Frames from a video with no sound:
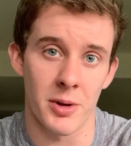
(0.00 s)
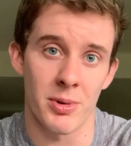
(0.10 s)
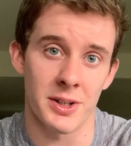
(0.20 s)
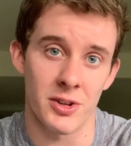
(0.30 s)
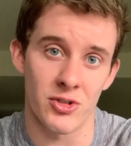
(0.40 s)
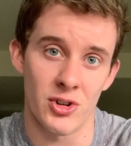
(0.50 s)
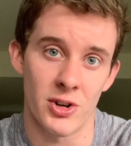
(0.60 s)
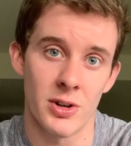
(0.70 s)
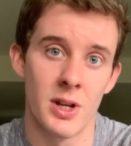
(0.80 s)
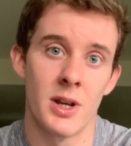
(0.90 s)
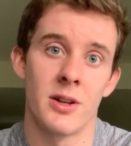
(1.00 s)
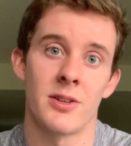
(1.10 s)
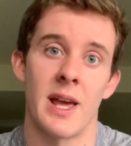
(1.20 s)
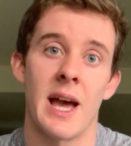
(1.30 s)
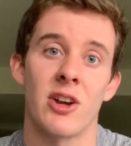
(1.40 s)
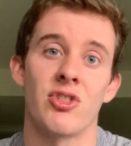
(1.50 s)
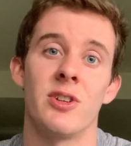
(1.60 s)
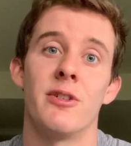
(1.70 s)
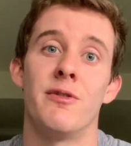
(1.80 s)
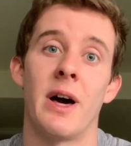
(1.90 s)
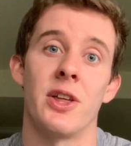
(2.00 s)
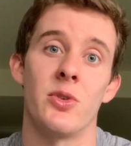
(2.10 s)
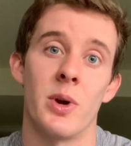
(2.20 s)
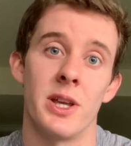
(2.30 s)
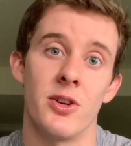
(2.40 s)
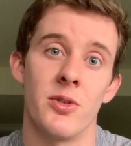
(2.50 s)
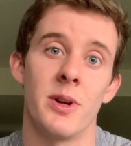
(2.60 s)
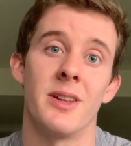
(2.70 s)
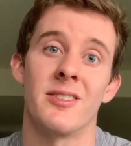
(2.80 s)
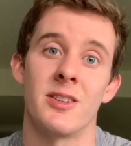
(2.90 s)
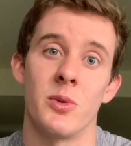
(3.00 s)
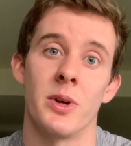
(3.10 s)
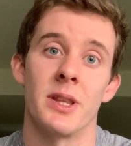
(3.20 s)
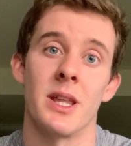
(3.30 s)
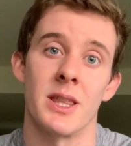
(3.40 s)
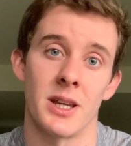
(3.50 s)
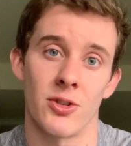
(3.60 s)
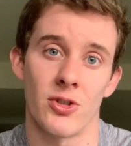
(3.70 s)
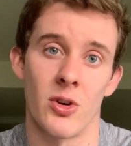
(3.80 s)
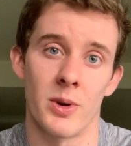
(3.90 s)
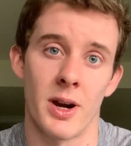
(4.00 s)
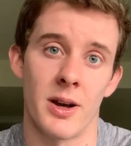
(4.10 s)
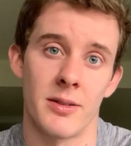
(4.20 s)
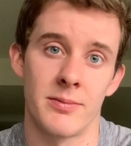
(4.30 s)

practitioner to actually evaluate you and see what they think is going on.